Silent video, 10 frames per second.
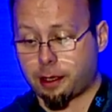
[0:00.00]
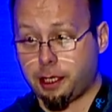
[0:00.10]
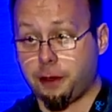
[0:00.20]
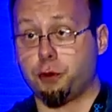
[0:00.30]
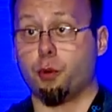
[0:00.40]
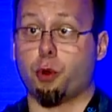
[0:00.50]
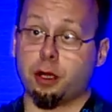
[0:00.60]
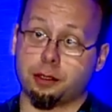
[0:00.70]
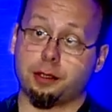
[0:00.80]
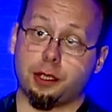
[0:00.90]
If you
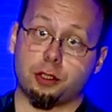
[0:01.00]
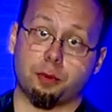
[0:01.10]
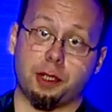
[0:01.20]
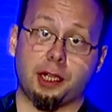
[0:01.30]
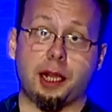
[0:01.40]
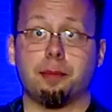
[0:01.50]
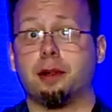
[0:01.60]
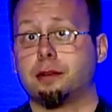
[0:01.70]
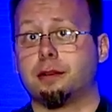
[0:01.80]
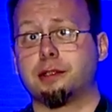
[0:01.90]
want it to be
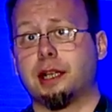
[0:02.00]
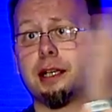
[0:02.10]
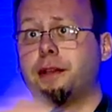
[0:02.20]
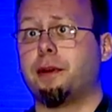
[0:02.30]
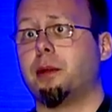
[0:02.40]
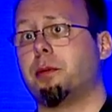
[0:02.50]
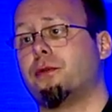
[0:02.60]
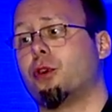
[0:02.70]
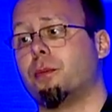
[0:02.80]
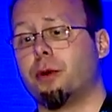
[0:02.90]
enabled, there's like a developer
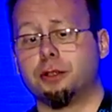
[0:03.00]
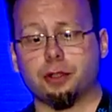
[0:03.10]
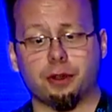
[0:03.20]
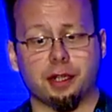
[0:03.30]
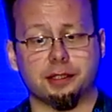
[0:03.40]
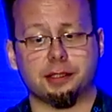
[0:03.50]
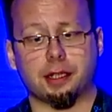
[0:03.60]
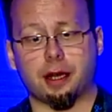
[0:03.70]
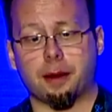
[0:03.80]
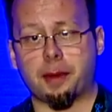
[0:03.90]
forum post on this.
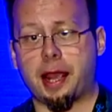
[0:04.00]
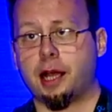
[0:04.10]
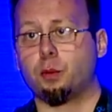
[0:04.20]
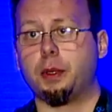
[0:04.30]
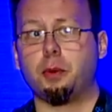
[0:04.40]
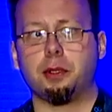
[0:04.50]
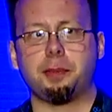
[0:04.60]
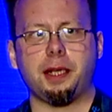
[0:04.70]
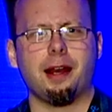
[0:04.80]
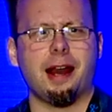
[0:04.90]
And we will
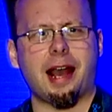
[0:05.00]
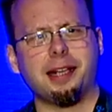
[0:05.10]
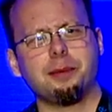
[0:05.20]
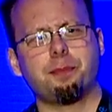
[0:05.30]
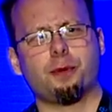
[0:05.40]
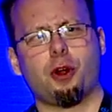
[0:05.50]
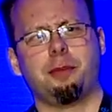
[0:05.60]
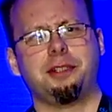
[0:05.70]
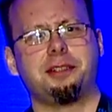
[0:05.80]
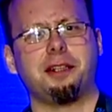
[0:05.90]
be, Adam
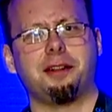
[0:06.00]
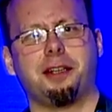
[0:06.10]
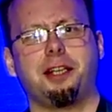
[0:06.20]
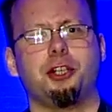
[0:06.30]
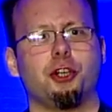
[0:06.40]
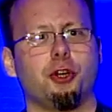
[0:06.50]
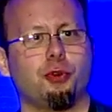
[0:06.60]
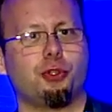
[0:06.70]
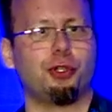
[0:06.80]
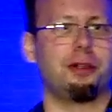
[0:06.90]
promised in the keynote